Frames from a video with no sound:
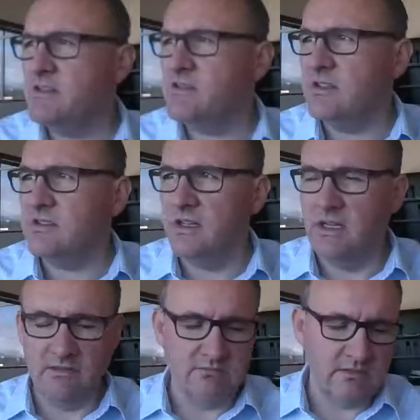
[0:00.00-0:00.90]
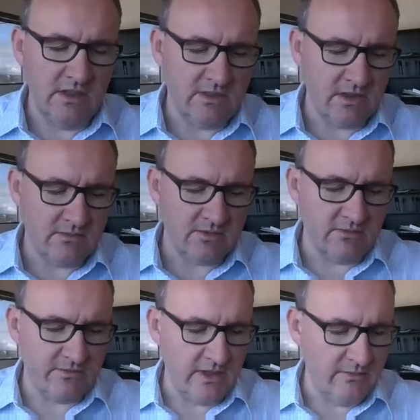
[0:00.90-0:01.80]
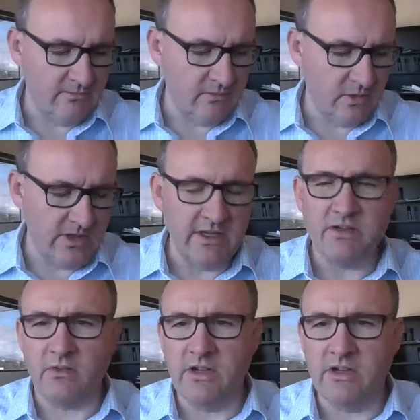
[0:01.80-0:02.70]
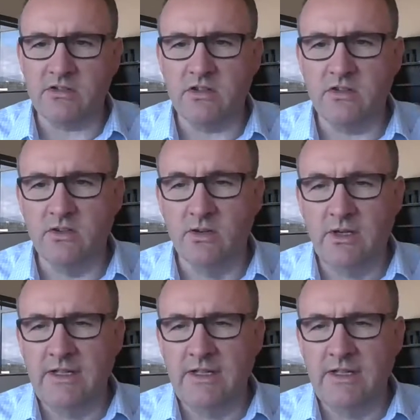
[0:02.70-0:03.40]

that in terms of what integrators can do